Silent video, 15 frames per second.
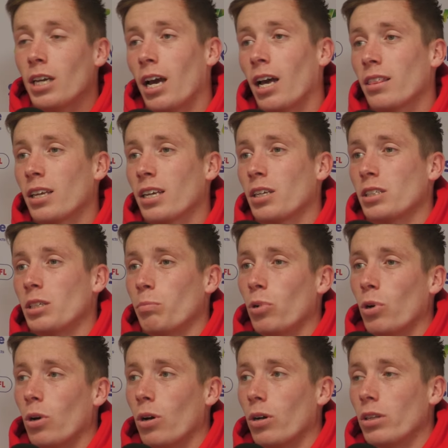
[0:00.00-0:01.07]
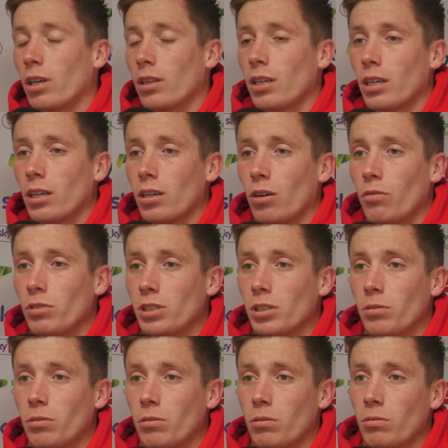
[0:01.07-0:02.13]
Yeah, I think it's important. I think
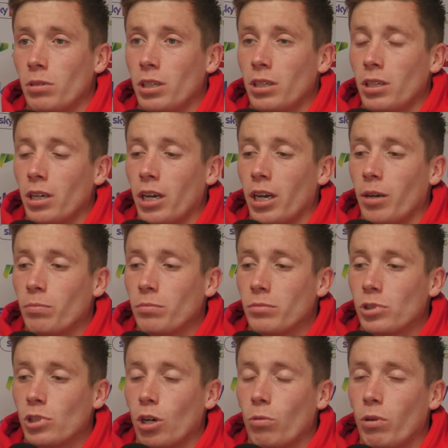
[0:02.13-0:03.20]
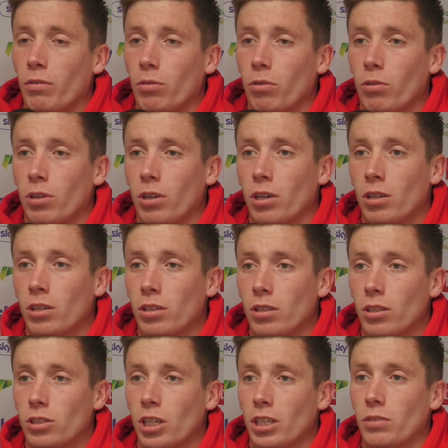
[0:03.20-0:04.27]
obviously we sort of went through
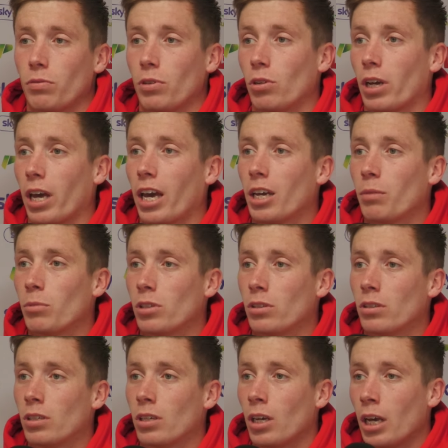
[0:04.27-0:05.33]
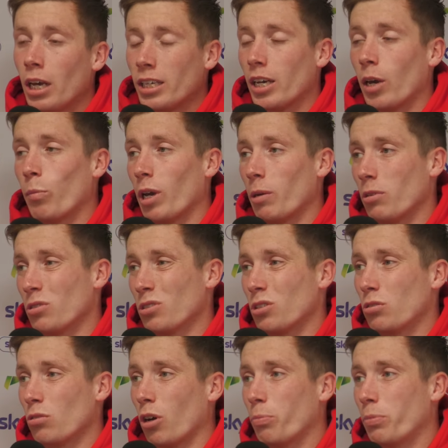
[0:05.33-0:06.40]
the Chesterfield game, and yeah, maybe it was
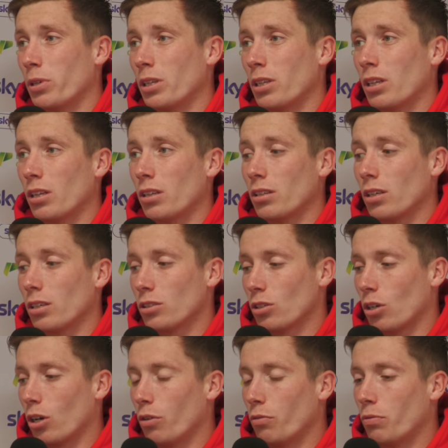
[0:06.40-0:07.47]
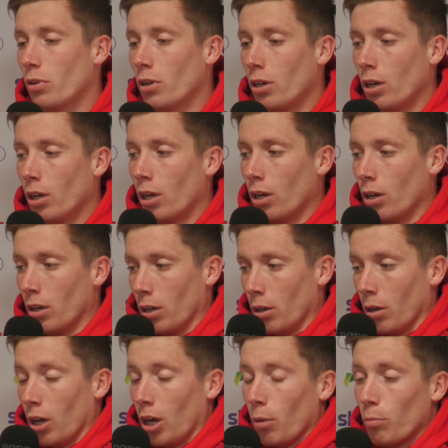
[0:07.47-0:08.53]
a drop in sort of
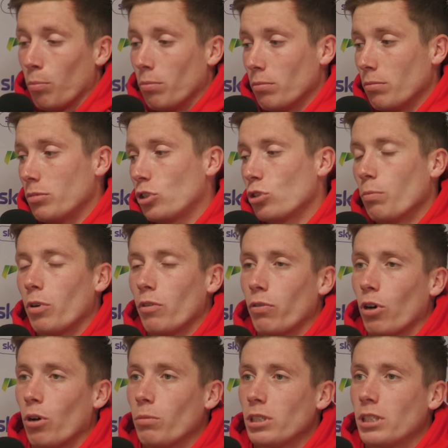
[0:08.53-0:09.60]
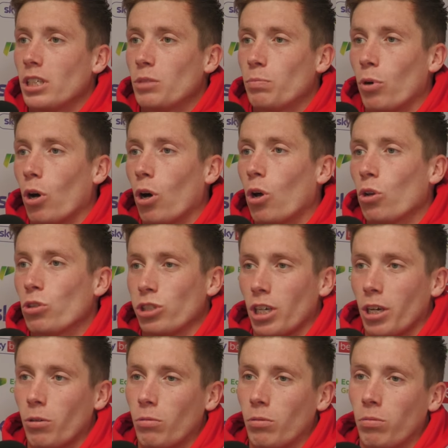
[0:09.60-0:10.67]
some performances, but
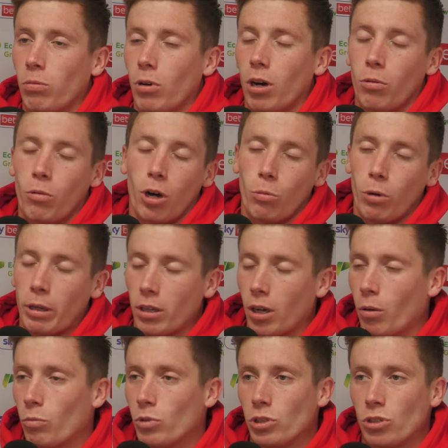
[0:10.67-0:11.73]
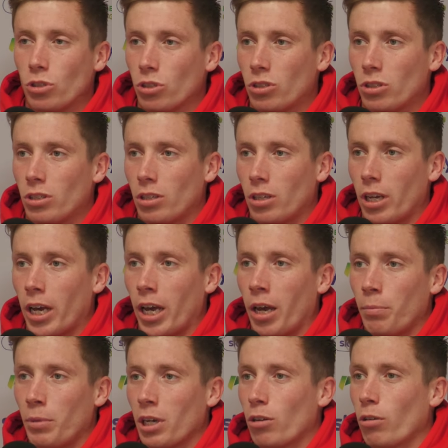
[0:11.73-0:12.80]
also what went on was just
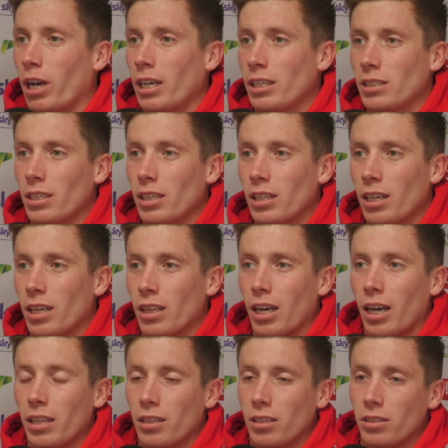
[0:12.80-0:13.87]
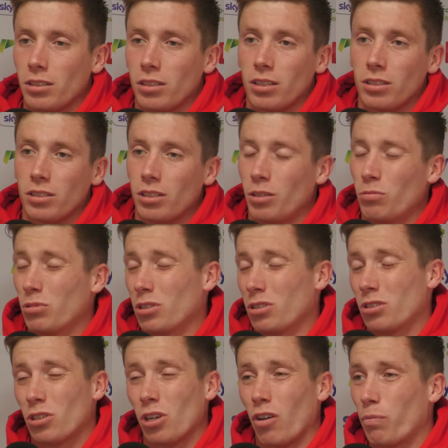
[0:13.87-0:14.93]
a bit crazy, and then like the it was
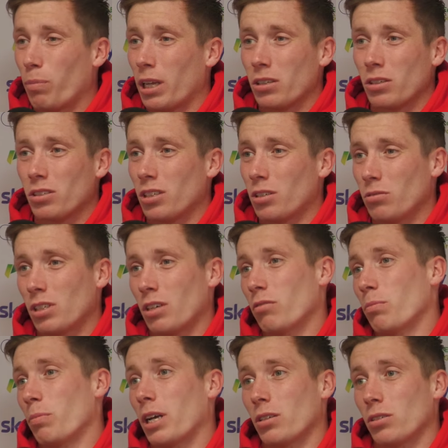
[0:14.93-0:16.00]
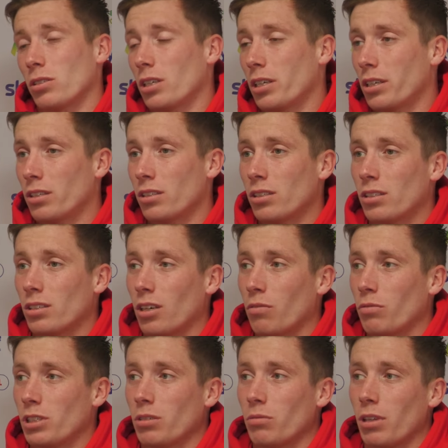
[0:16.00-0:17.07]
a soft penalty, it was never a penalty, and
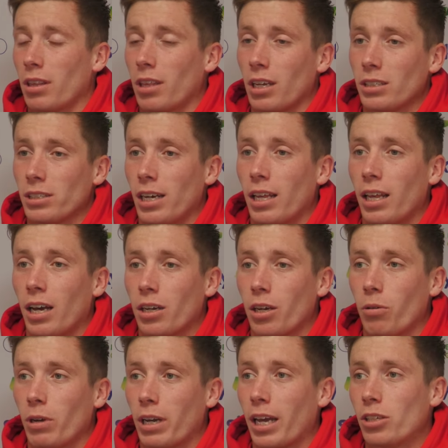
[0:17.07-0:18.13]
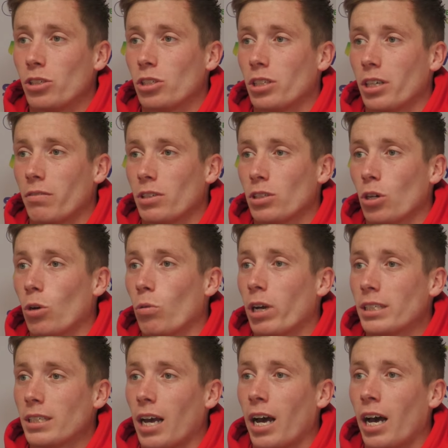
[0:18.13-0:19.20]
obviously when things like that go against you, it's
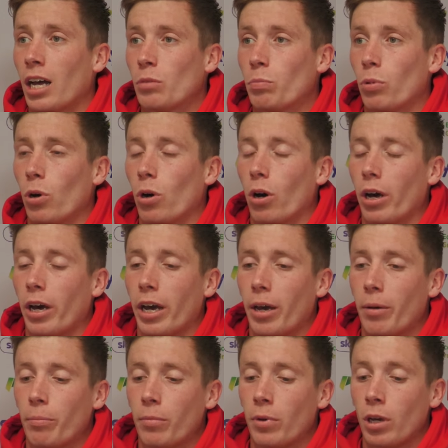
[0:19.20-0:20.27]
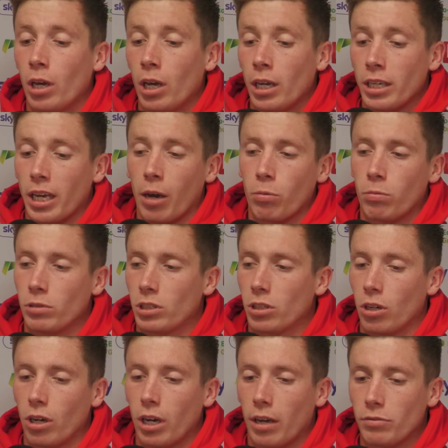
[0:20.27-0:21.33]
always hard. But we
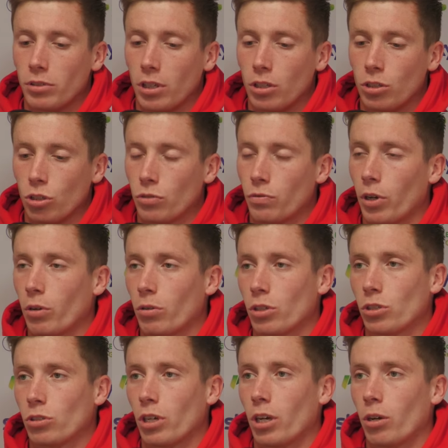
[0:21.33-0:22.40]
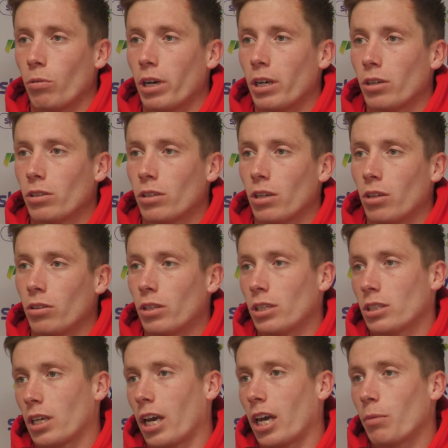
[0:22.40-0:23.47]
sort of had to just focus straight away on
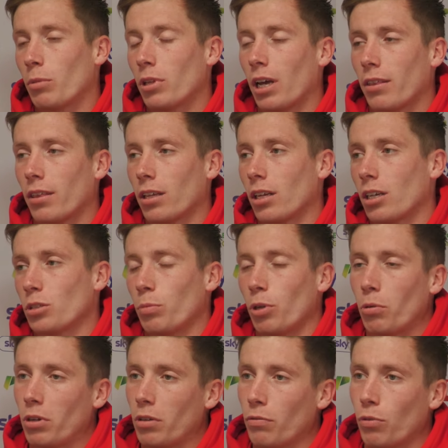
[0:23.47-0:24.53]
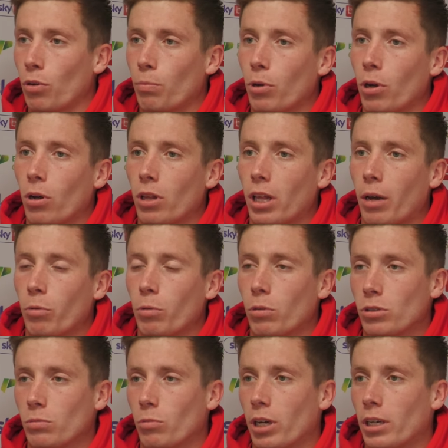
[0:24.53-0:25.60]
this game, and I think that's the beauty in football. Like, we
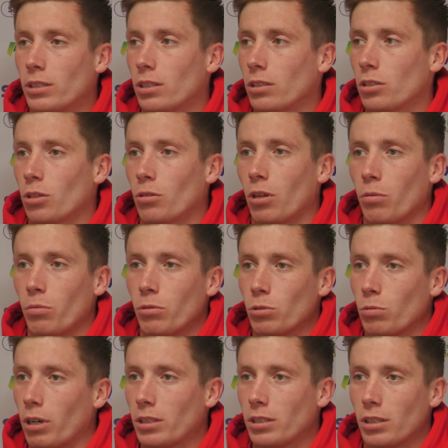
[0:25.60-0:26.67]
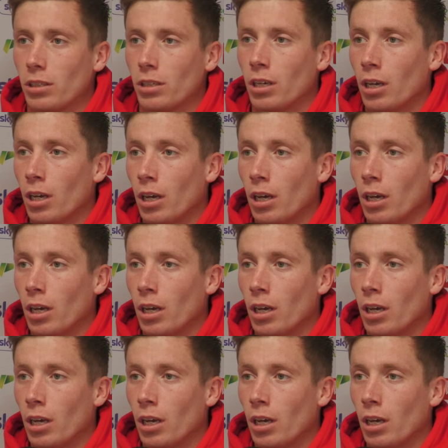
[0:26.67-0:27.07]
wasn't waiting too long, we was waiting